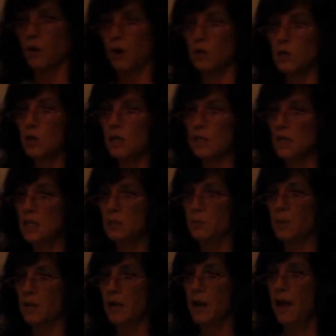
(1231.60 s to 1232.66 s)
you all look at these,
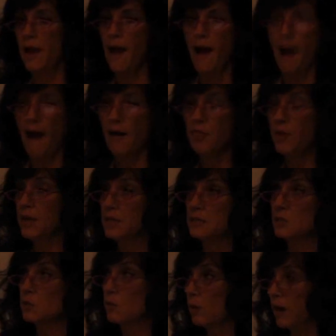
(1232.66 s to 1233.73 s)
but I think
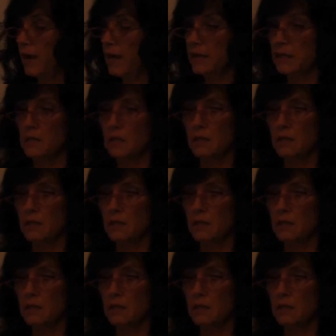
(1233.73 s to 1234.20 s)
it's great.